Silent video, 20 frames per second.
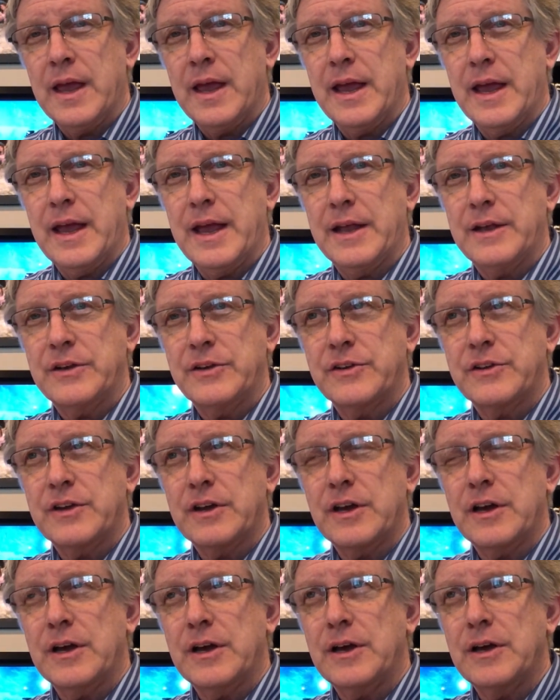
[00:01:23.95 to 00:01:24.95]
And
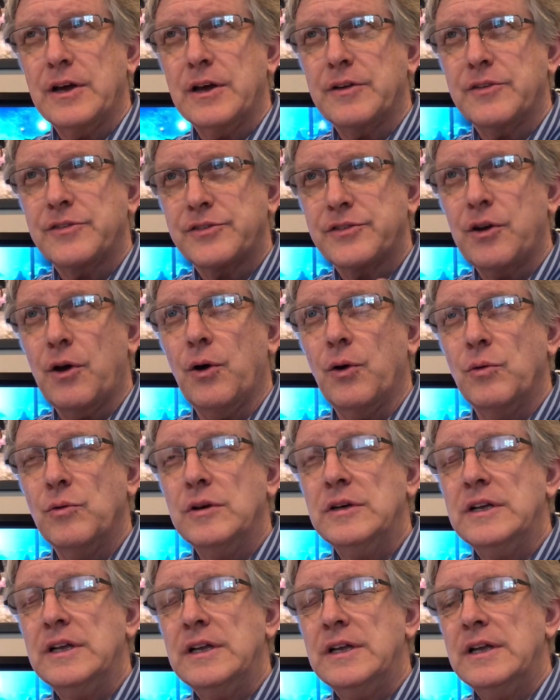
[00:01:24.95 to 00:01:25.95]
so,
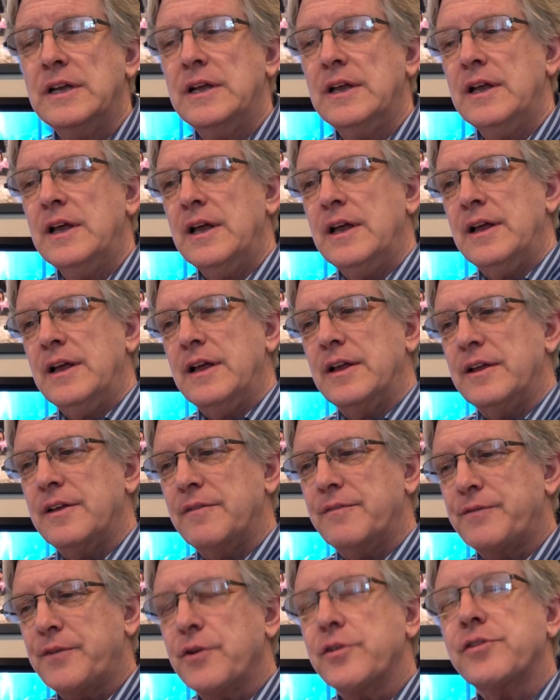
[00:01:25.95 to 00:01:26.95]

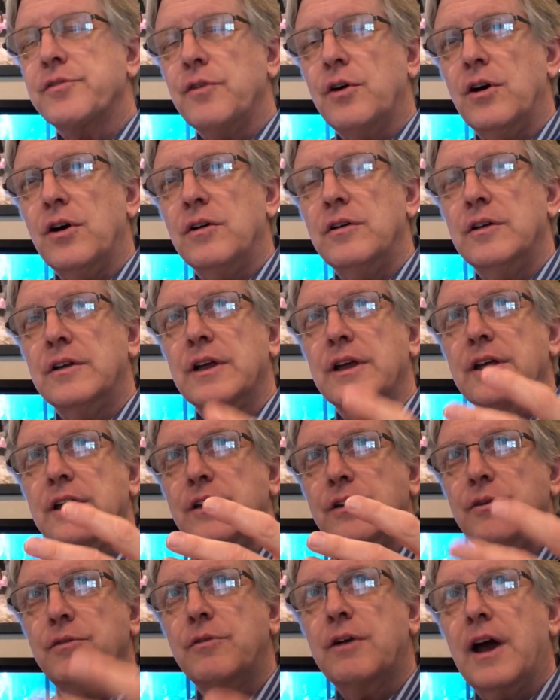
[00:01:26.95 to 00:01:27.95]
first of all,
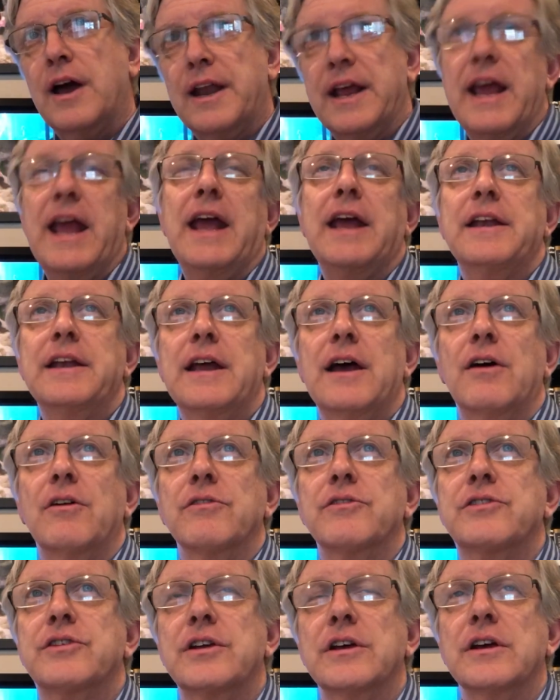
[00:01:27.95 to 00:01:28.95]
you got a
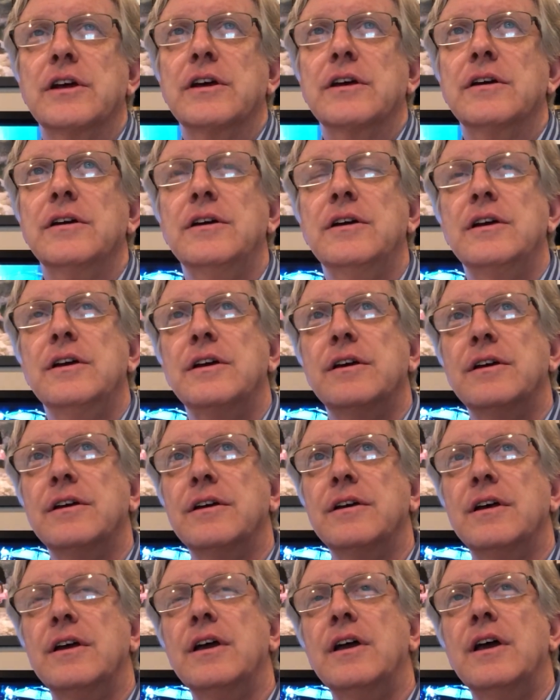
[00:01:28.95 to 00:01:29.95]
handout
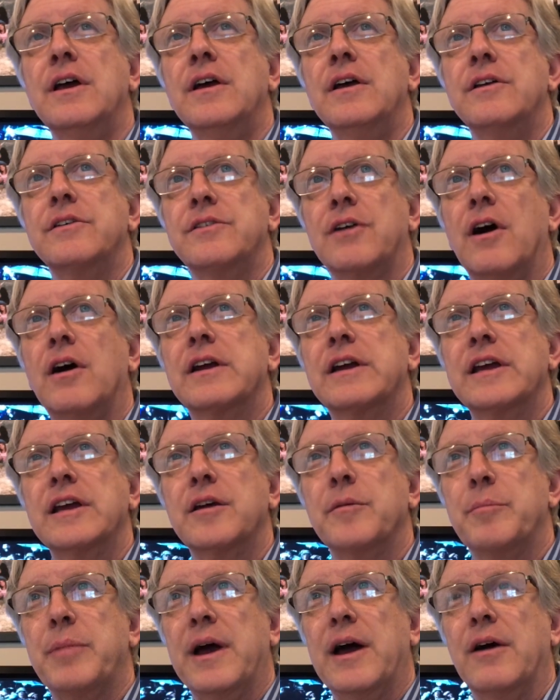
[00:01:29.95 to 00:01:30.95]
talking
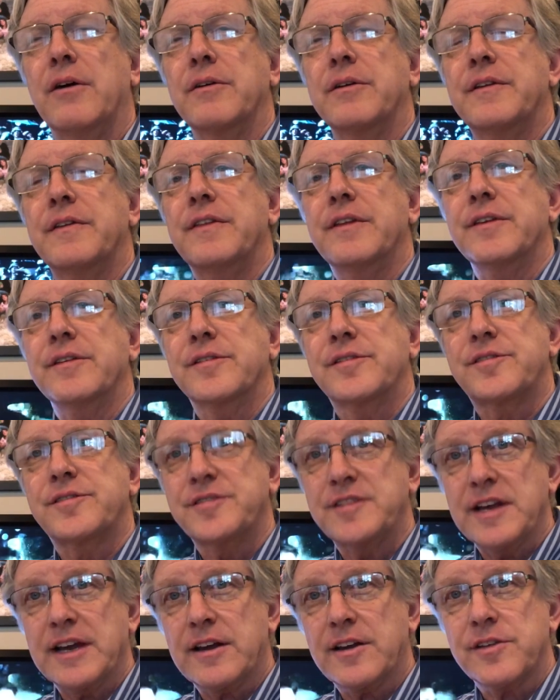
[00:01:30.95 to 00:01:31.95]
about the
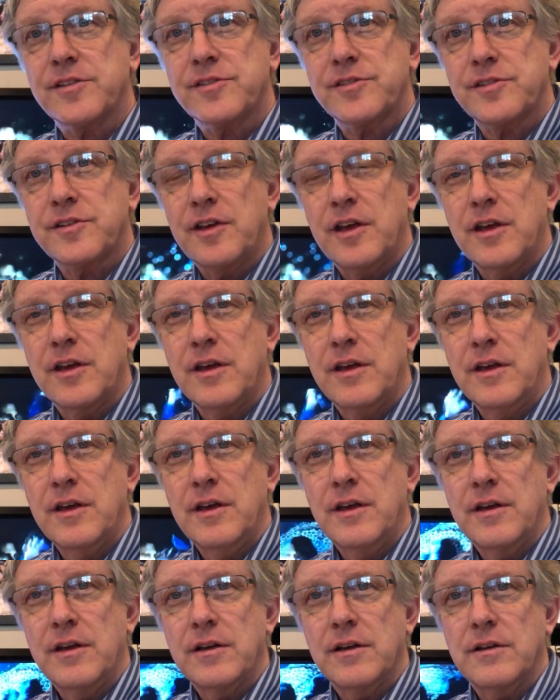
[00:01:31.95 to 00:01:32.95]
6
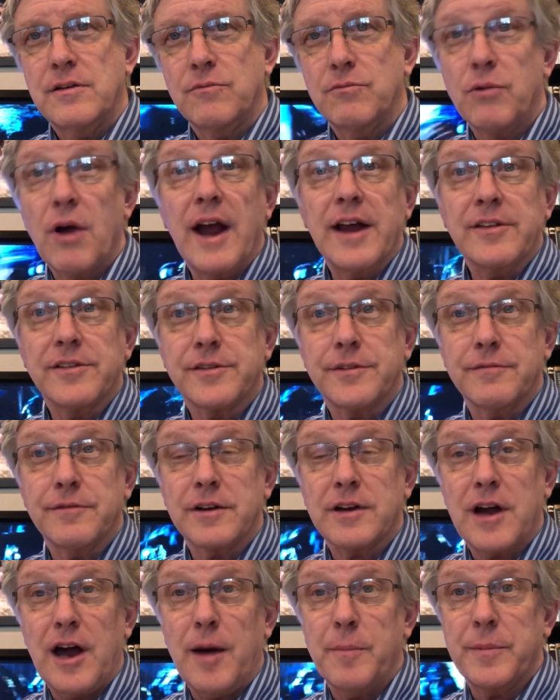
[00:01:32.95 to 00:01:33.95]
rights of a
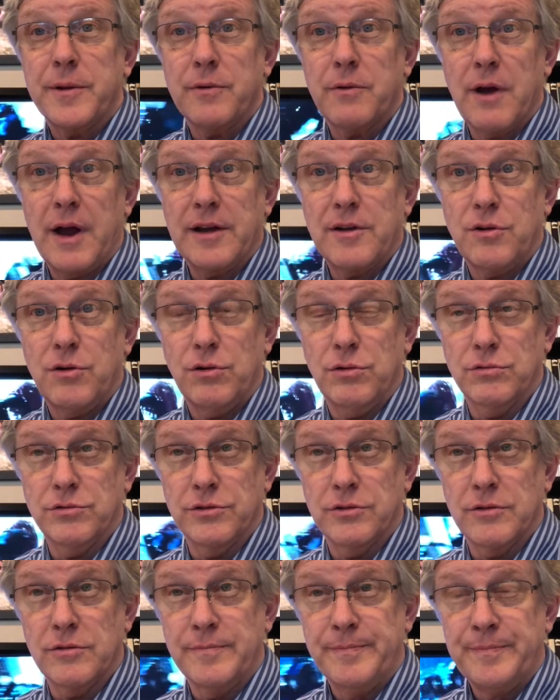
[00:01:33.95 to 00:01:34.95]
copyright
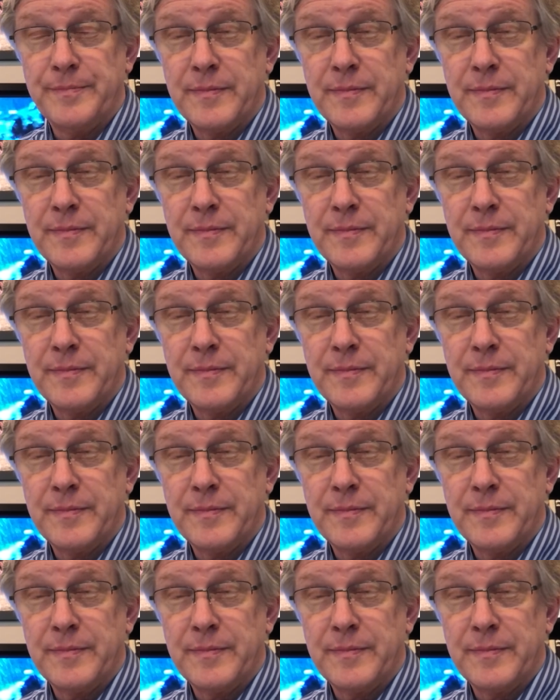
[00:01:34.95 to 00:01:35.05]
holder.